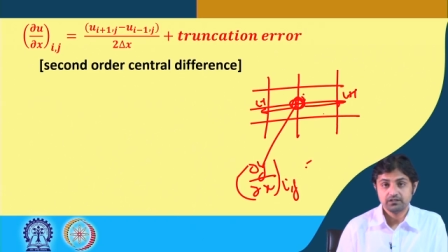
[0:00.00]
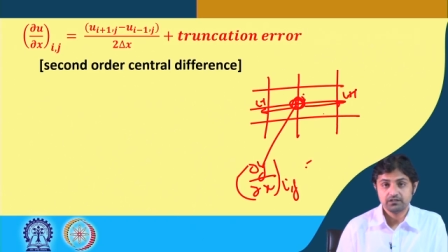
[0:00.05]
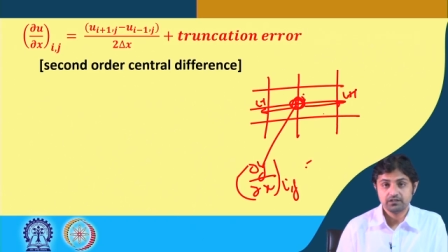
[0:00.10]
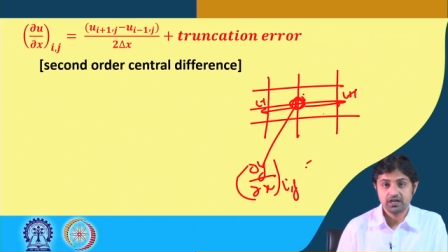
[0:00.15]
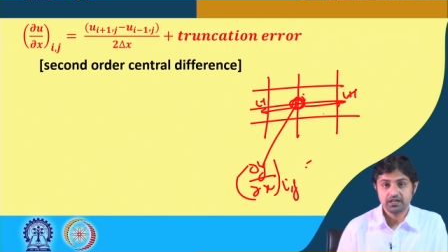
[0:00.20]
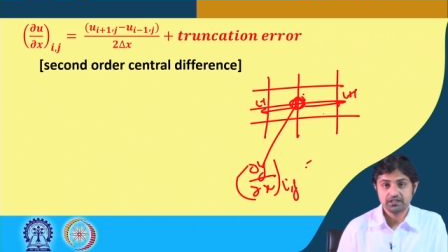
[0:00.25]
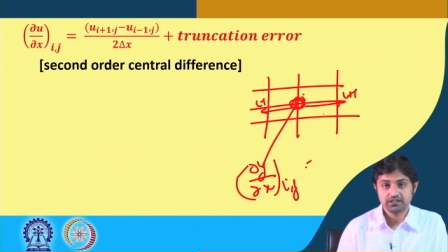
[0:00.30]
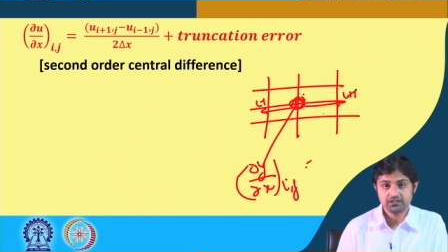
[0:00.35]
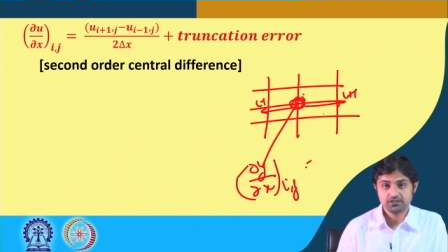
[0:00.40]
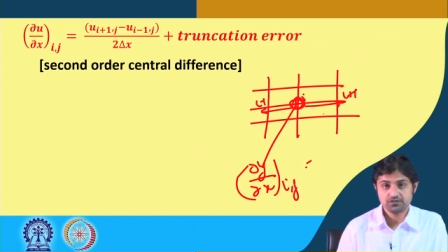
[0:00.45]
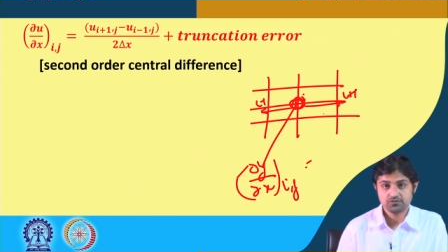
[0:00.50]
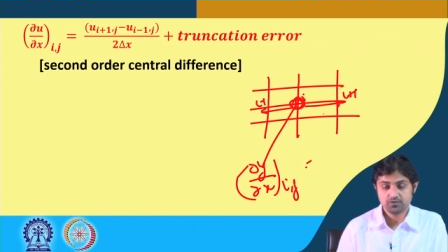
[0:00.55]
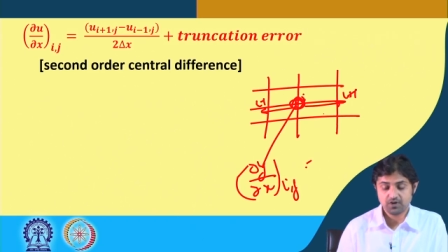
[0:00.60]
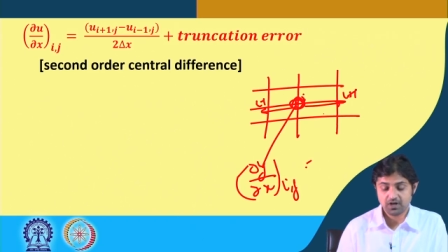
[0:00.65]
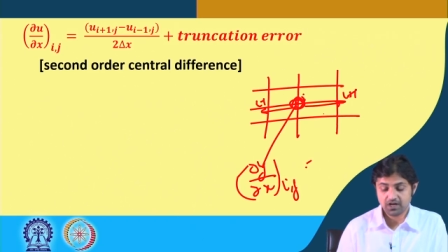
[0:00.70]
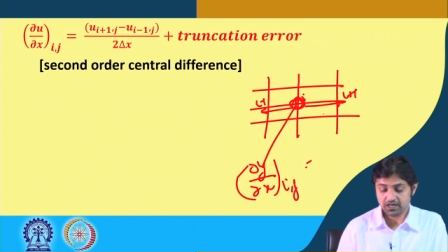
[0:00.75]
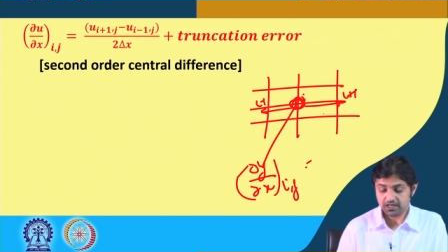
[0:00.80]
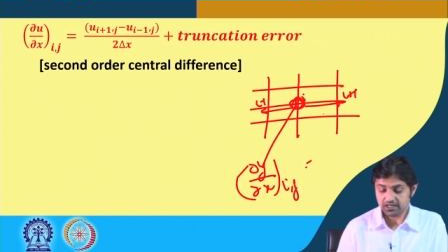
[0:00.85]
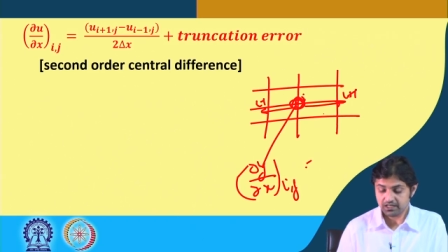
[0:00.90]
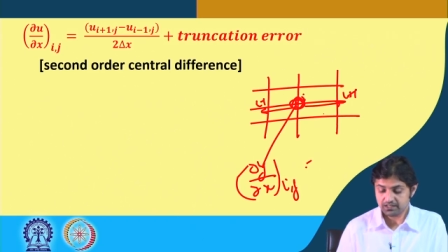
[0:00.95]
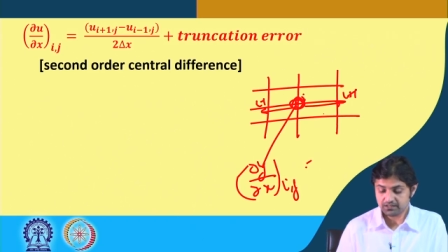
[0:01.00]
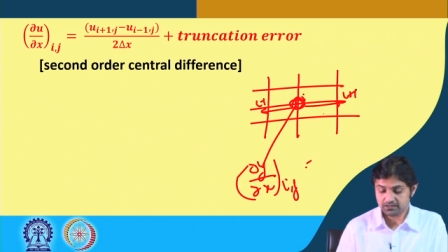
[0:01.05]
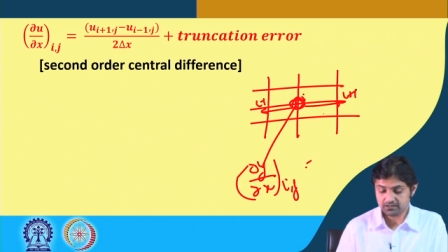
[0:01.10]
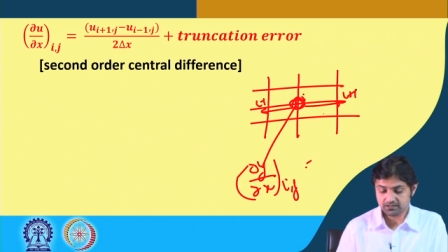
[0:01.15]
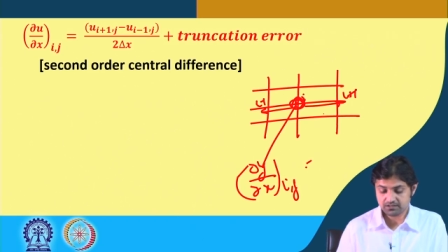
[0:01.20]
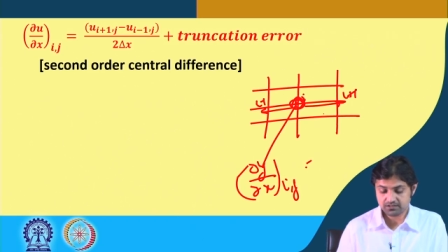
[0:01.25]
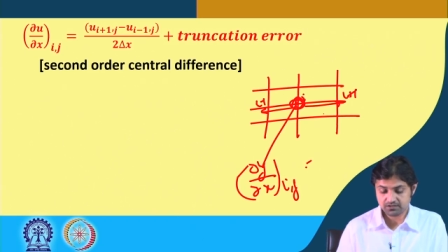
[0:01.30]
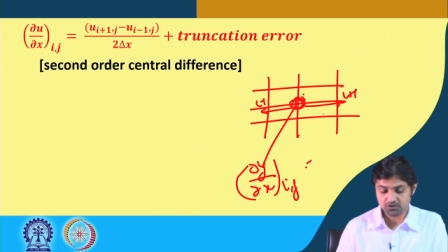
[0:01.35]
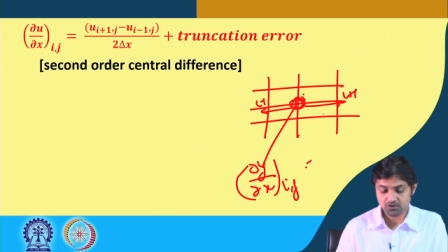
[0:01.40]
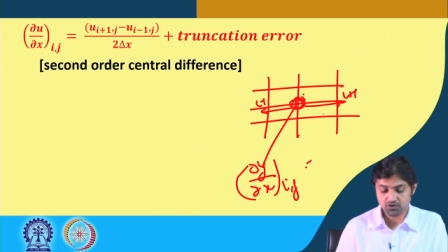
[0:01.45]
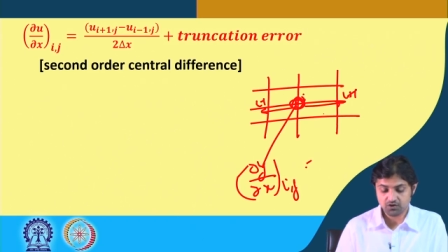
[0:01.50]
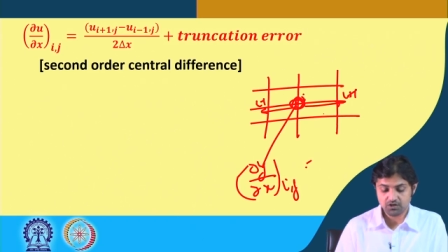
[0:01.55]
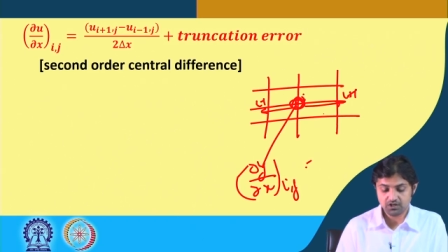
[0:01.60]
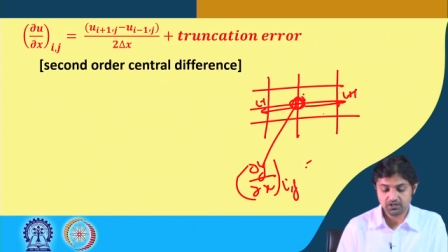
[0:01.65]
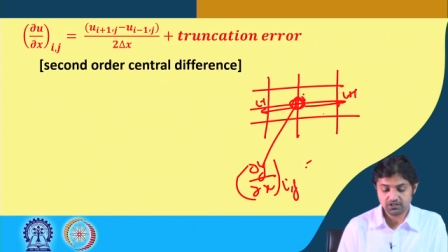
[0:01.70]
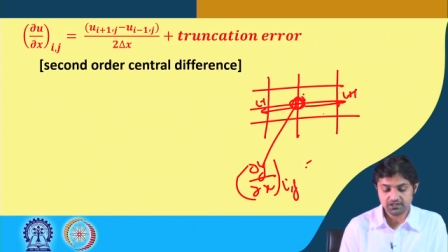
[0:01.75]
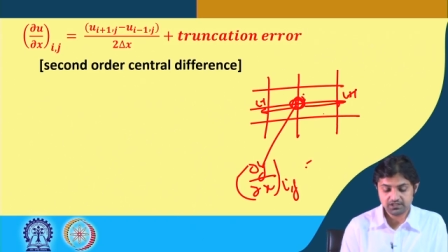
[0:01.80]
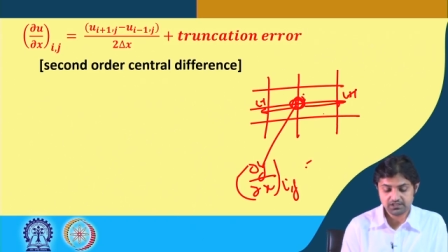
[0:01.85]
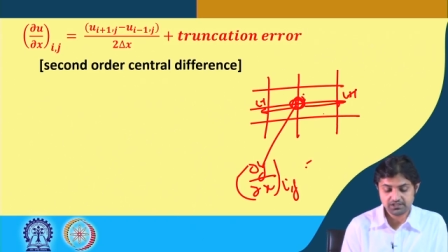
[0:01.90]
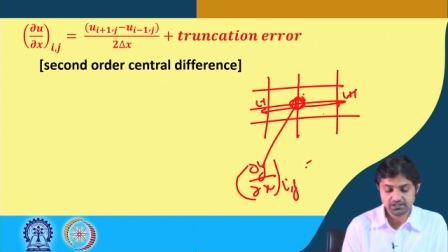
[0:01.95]
That is why it is
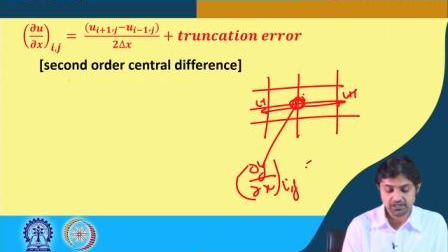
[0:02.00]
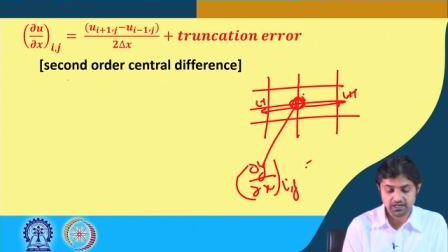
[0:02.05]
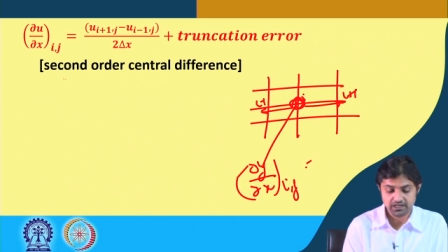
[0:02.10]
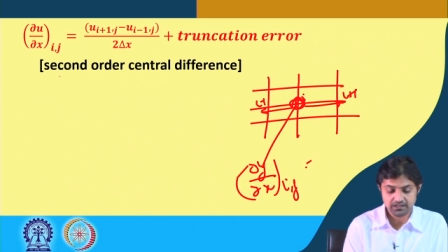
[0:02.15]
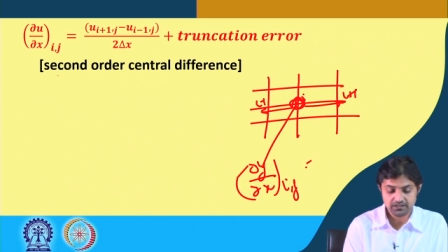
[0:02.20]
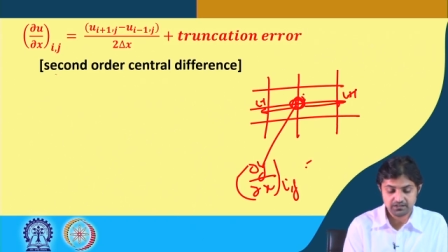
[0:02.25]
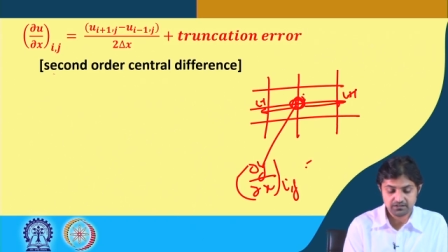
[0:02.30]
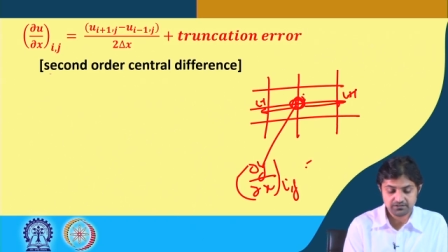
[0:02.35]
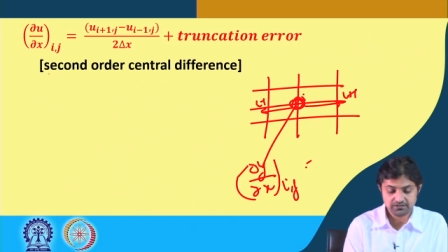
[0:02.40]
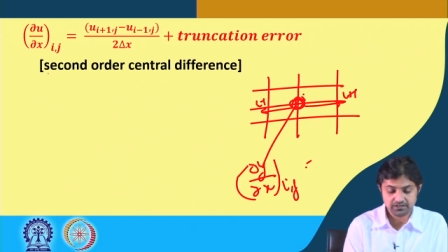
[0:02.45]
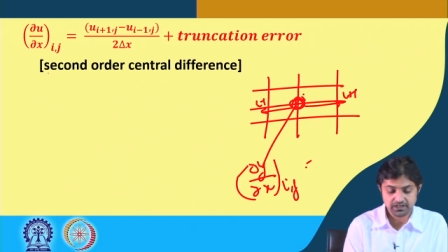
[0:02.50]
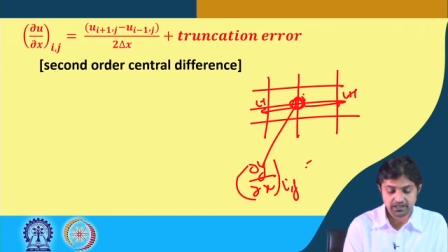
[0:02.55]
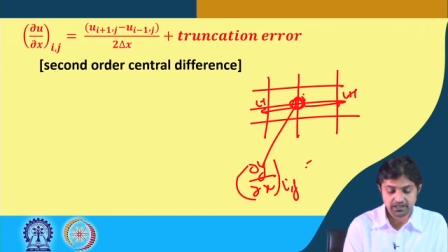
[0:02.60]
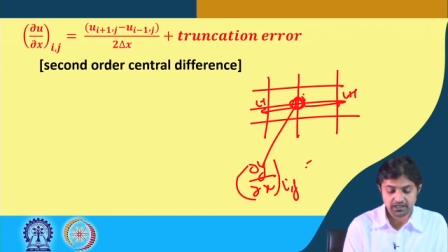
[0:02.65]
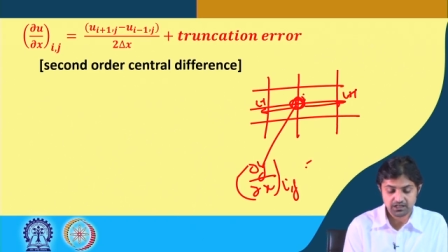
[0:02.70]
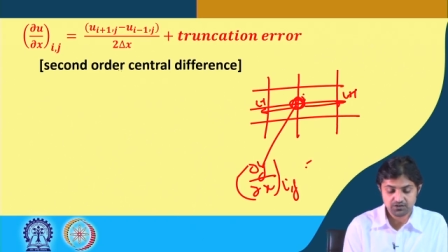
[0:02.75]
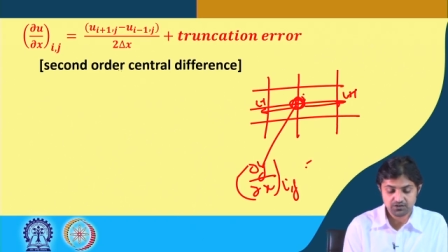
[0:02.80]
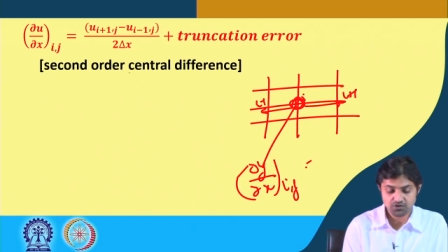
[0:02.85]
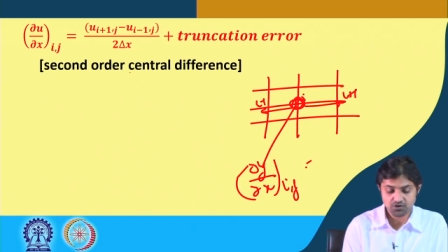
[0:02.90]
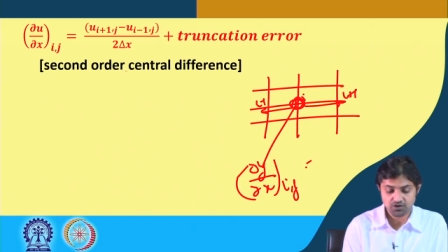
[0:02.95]
called the second